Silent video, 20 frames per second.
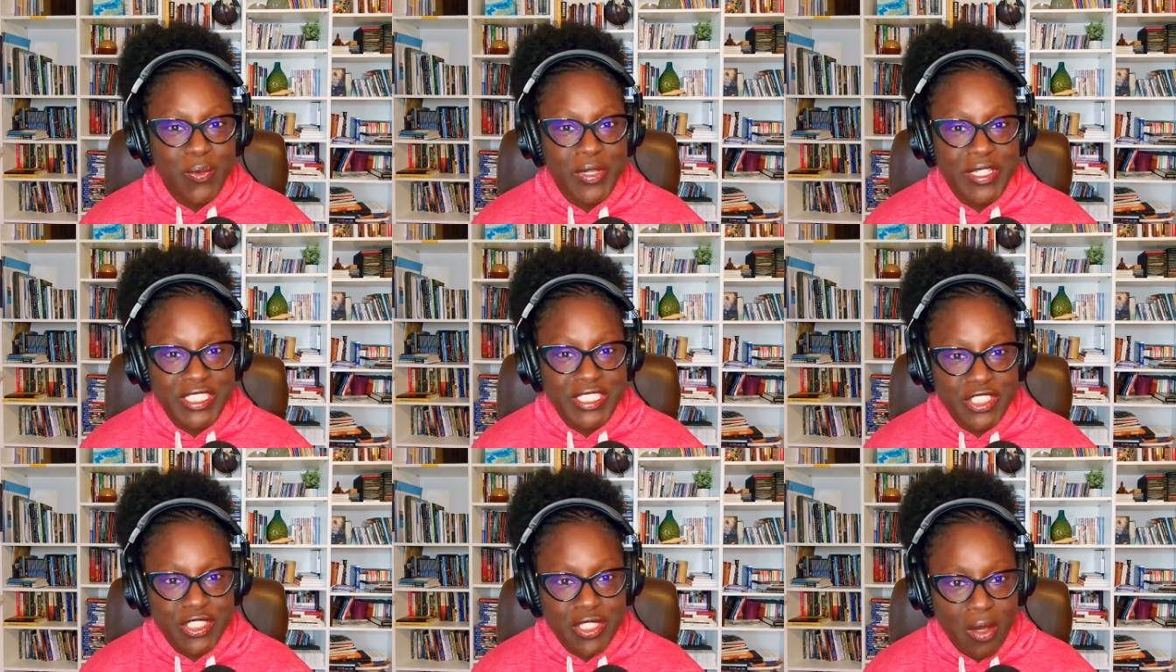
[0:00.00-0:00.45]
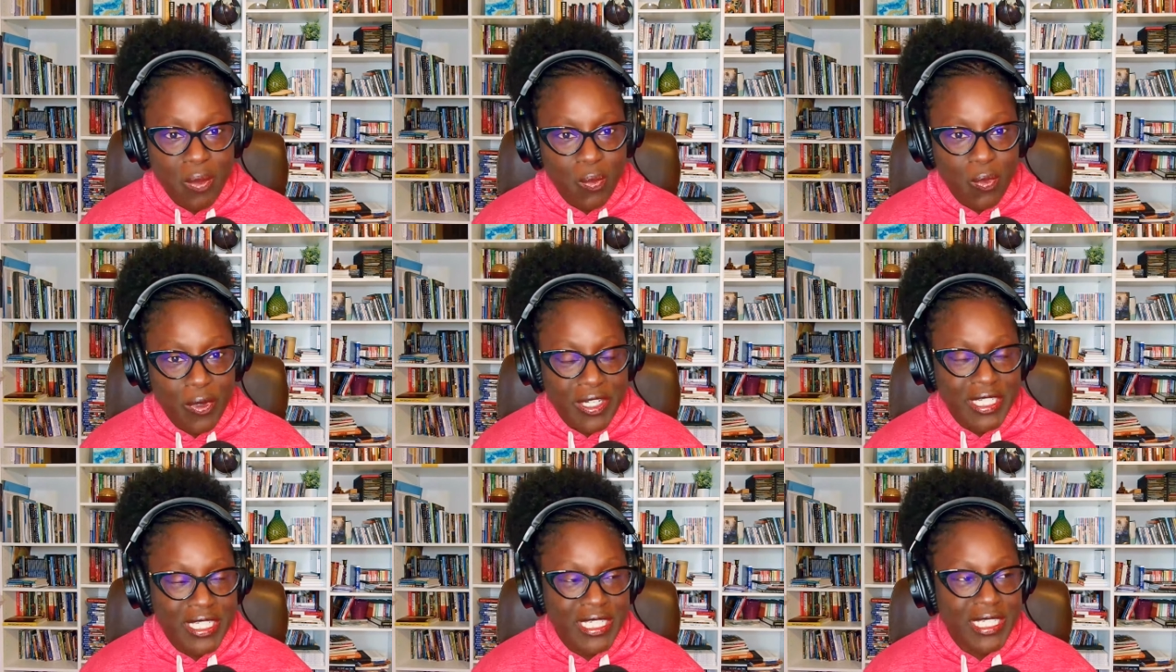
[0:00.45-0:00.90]
What is not
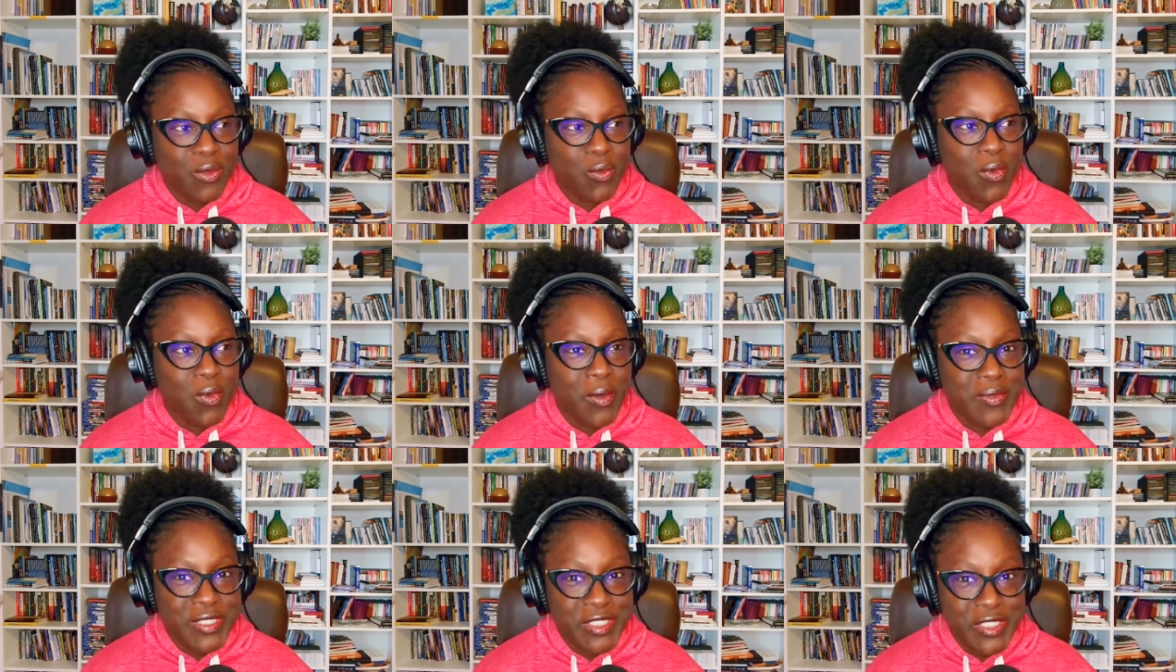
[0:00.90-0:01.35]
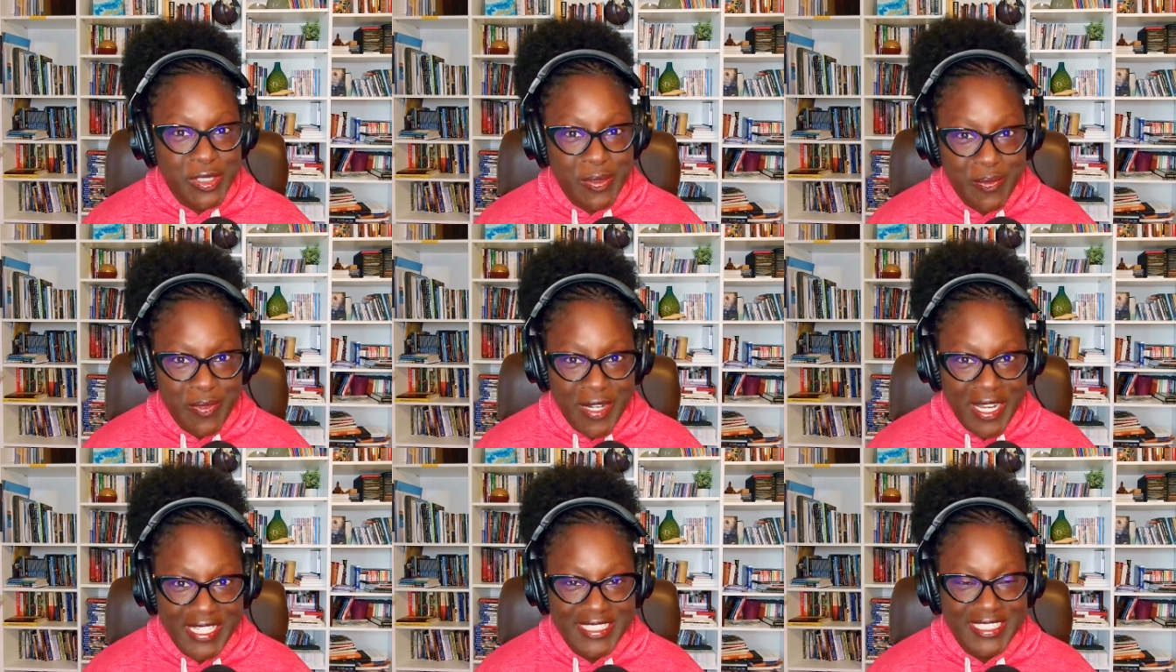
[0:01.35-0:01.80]
working? What was
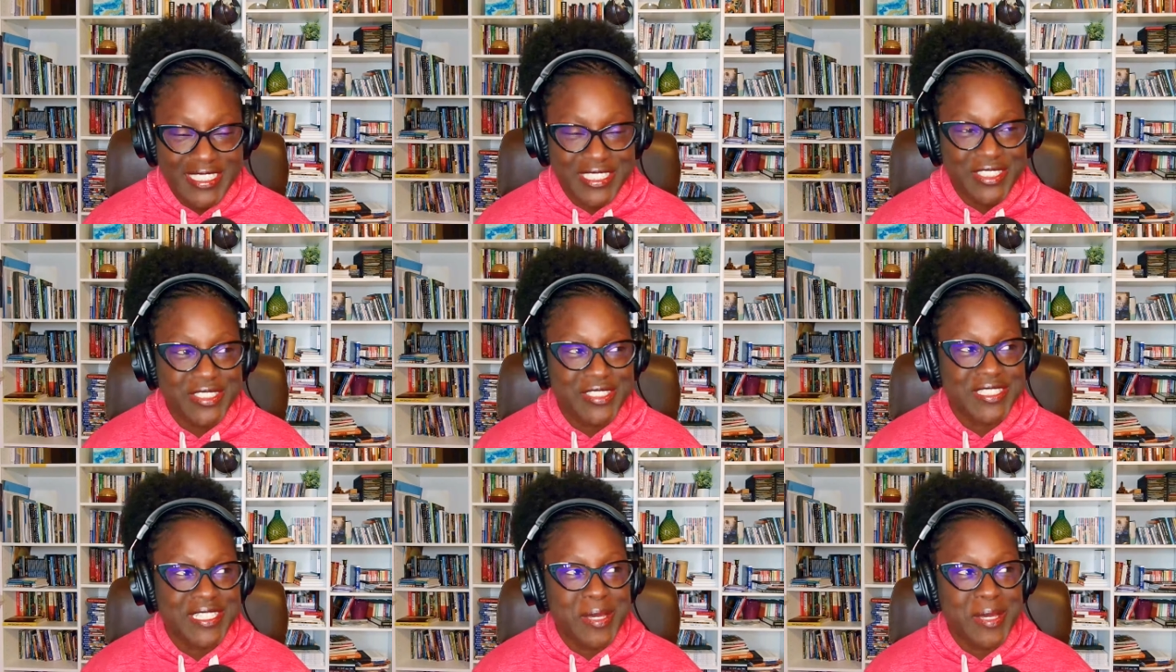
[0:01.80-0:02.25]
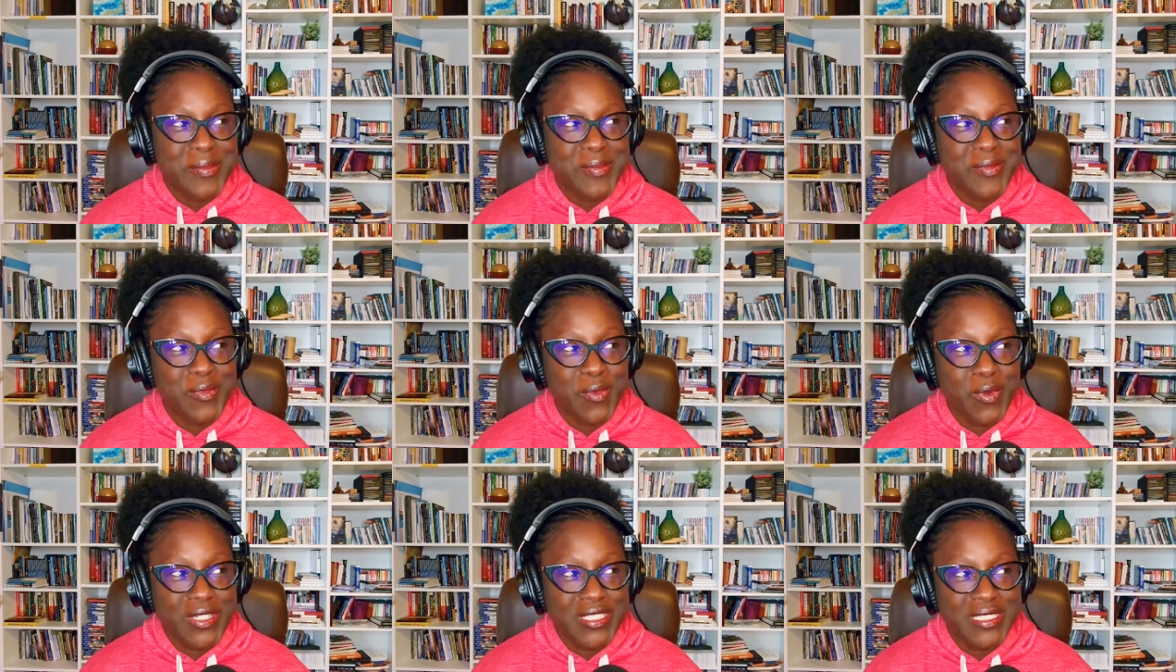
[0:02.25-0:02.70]
surprising to
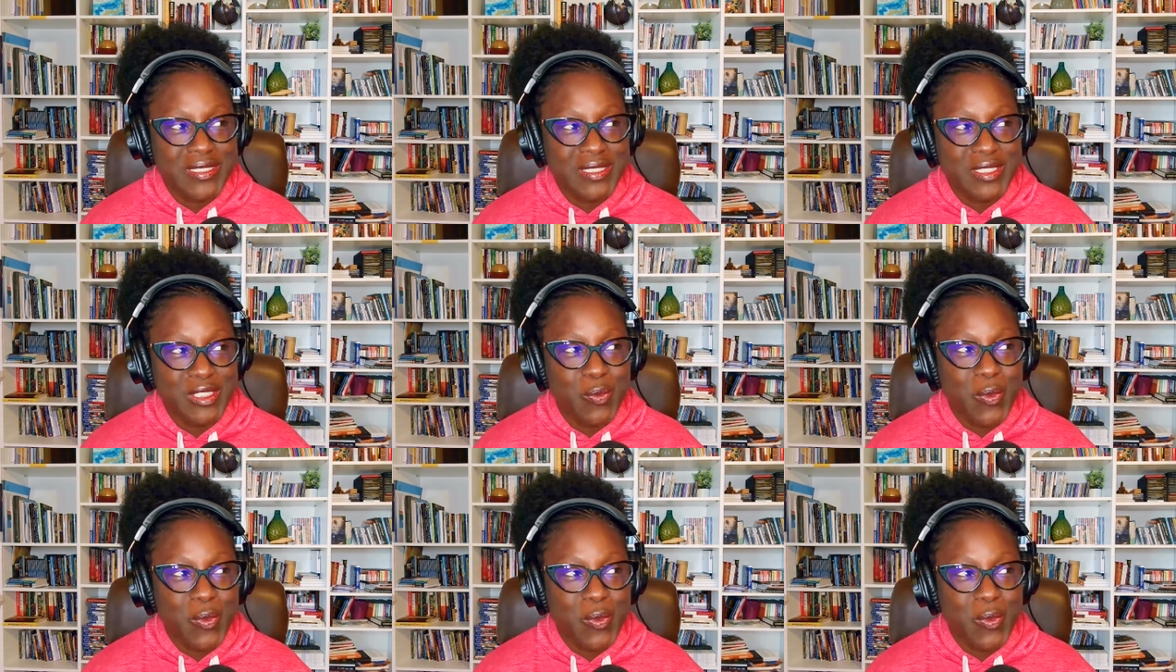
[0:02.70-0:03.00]
them? What